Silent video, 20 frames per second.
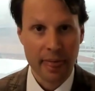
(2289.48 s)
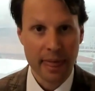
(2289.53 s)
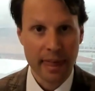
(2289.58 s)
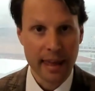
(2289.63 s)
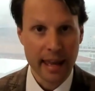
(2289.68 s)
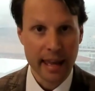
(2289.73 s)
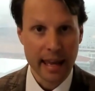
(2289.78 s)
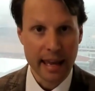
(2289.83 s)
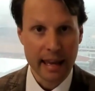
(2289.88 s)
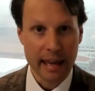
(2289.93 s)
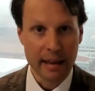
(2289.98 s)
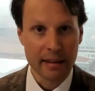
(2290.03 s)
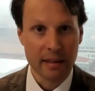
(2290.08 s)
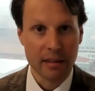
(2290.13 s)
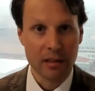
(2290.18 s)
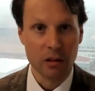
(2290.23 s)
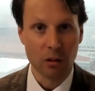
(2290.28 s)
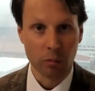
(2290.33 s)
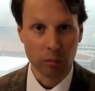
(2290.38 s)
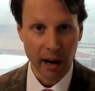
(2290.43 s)
the
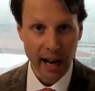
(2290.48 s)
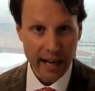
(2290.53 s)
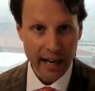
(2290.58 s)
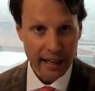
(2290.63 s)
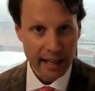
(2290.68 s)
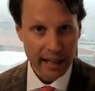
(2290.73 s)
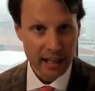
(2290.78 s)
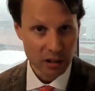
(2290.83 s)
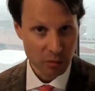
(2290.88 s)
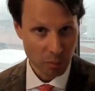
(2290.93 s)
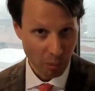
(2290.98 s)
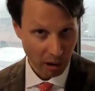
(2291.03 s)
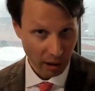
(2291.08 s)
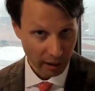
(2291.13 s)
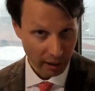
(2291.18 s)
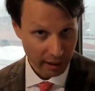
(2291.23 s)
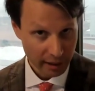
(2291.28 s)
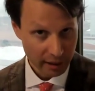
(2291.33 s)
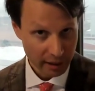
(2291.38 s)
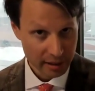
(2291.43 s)
rent is
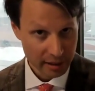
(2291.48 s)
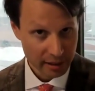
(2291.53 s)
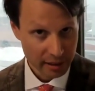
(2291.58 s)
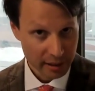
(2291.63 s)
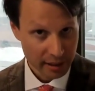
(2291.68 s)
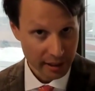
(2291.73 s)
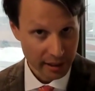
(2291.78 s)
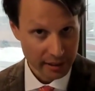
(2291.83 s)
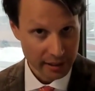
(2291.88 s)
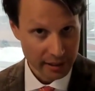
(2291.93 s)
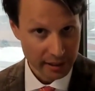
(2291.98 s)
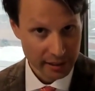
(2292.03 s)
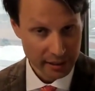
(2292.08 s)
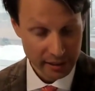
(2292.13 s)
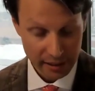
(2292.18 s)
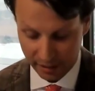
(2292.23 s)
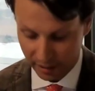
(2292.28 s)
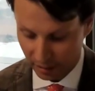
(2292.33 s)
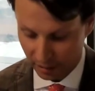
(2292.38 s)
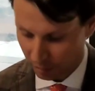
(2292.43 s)
market, it's
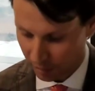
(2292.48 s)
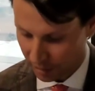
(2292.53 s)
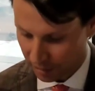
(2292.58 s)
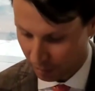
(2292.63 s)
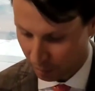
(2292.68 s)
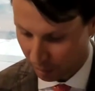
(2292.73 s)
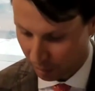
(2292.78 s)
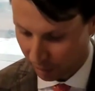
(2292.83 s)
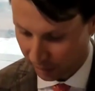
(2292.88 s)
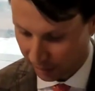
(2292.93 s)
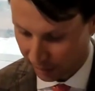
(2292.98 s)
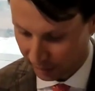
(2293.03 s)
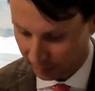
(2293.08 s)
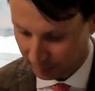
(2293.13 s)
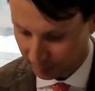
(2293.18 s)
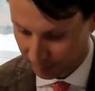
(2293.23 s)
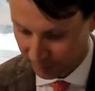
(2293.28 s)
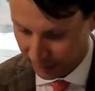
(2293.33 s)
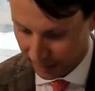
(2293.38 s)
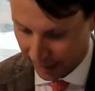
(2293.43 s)
consistent with the market,
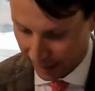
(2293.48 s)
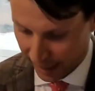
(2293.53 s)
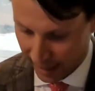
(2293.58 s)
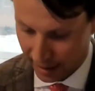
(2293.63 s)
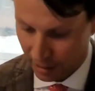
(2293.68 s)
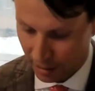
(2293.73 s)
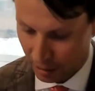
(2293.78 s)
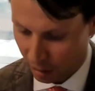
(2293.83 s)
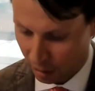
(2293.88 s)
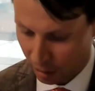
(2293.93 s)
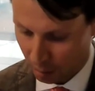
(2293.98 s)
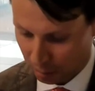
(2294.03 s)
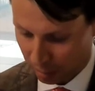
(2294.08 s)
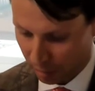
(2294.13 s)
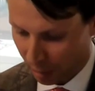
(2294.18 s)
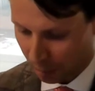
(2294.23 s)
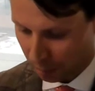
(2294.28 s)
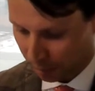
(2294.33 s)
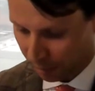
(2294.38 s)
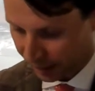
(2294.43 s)
and there are
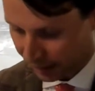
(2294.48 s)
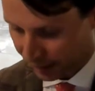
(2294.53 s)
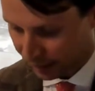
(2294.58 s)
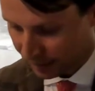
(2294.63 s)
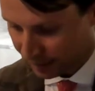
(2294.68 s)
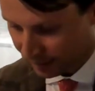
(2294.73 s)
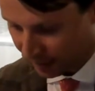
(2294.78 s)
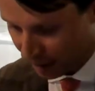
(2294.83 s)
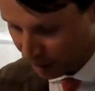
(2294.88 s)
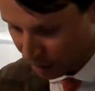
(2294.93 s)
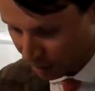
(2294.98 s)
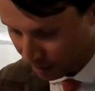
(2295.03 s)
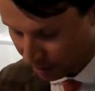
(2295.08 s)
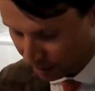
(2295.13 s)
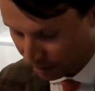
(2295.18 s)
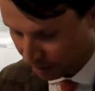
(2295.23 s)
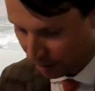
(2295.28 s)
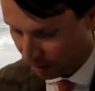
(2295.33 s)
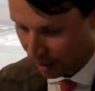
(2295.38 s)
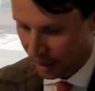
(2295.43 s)
appropriate
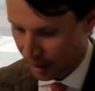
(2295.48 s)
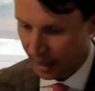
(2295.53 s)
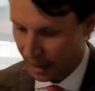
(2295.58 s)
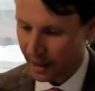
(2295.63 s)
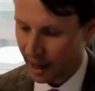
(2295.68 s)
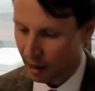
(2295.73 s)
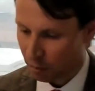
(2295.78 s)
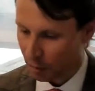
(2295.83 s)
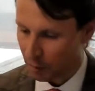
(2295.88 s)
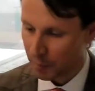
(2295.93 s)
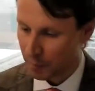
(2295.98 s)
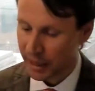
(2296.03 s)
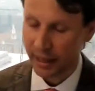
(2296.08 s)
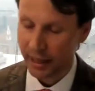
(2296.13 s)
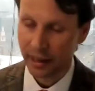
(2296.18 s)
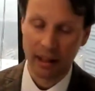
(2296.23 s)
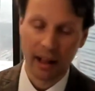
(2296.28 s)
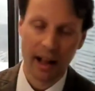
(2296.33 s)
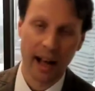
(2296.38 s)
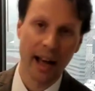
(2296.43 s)
concessions that would be
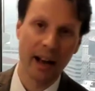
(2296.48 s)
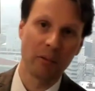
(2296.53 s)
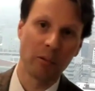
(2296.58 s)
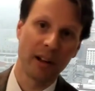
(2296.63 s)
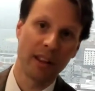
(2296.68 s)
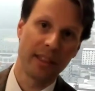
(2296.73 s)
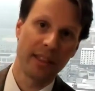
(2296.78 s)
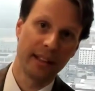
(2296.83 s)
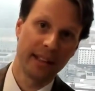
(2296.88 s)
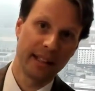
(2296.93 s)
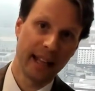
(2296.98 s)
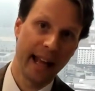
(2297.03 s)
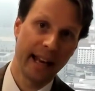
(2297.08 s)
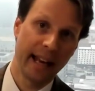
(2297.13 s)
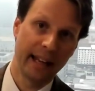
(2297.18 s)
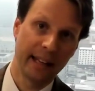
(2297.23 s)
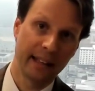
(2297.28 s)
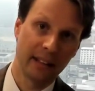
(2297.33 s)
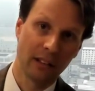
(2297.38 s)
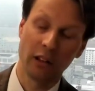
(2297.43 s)
in line with the
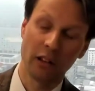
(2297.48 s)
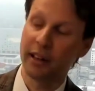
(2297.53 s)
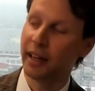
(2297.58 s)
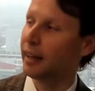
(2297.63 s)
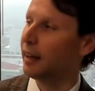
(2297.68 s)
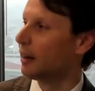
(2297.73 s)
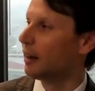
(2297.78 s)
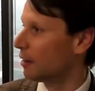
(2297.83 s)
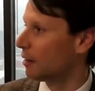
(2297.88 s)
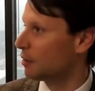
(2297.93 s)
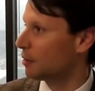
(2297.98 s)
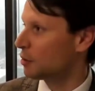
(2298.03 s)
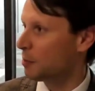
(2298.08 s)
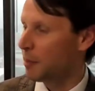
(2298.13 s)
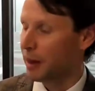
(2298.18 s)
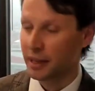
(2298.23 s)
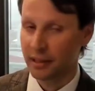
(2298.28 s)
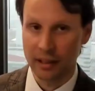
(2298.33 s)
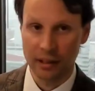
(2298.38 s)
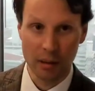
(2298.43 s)
tenant looking at other
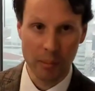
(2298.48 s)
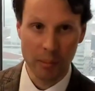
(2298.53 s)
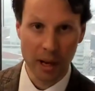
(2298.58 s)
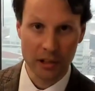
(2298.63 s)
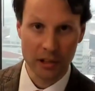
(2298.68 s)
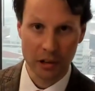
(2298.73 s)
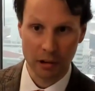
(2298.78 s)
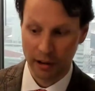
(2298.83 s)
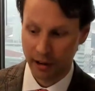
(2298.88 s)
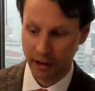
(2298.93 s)
space in the metro.